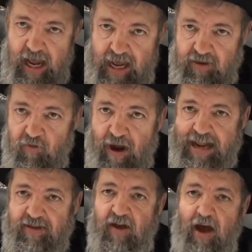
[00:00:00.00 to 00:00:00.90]
at the
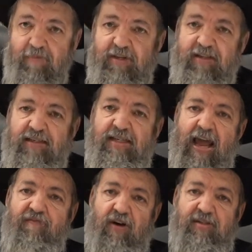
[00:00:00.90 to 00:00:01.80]
right time to
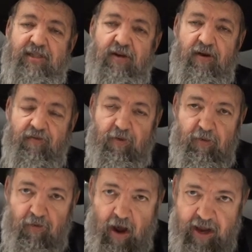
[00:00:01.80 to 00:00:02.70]
save us from
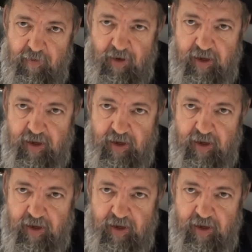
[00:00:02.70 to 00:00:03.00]
the Rayim.